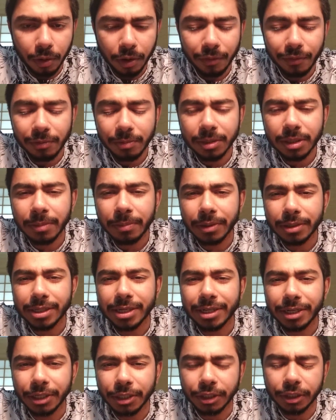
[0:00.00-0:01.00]
what will be the
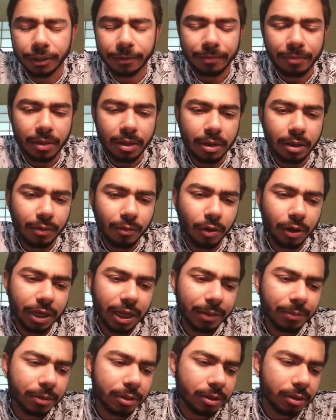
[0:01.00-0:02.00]
presentation what
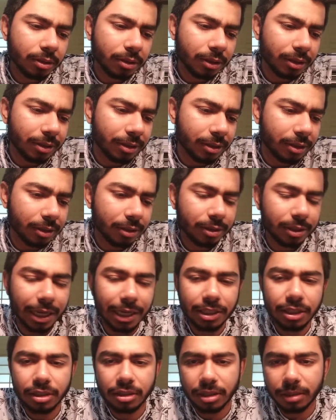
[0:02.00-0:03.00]
can be the uh,
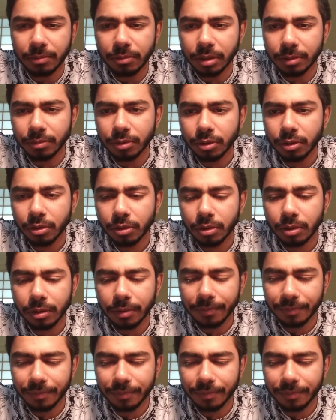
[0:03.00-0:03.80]
signs and symptoms so